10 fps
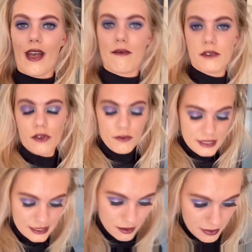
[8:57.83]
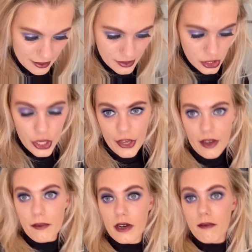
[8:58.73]
So obviously to complete this look,
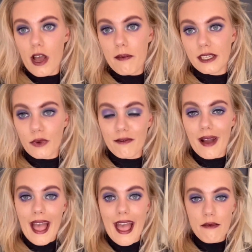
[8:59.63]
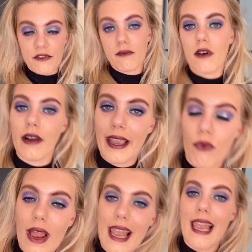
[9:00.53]
I'm going to mermaid wave my hair with the Mark Hill
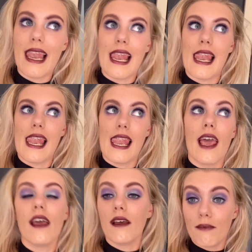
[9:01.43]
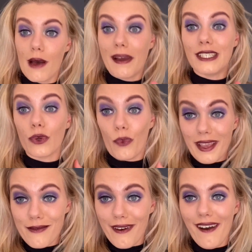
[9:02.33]
Mermaid
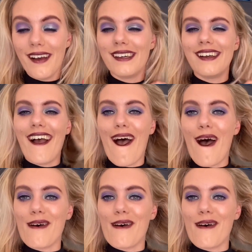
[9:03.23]
Waver. I